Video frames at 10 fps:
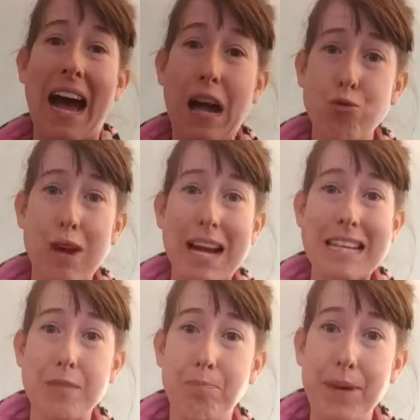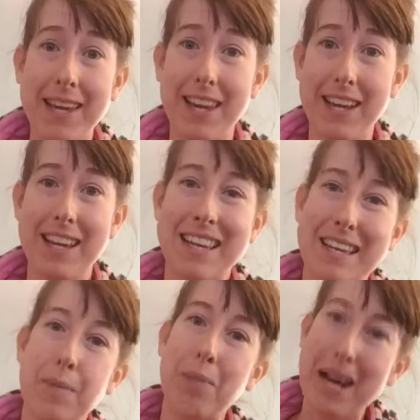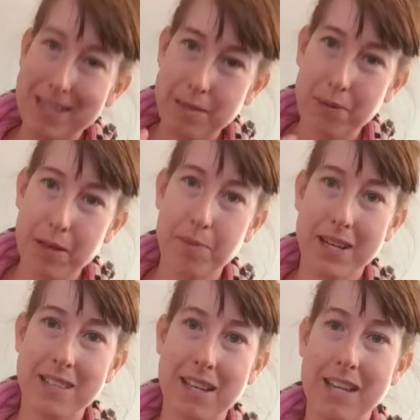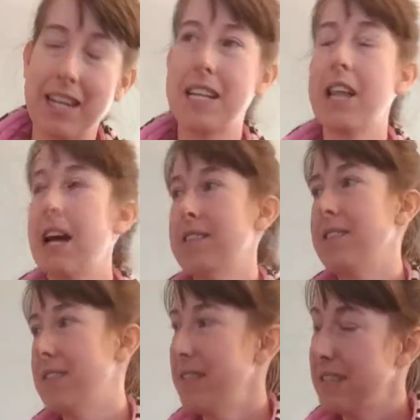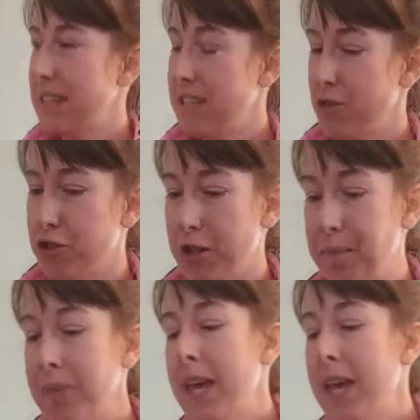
I write big, possibly because I need glasses. Not so sure.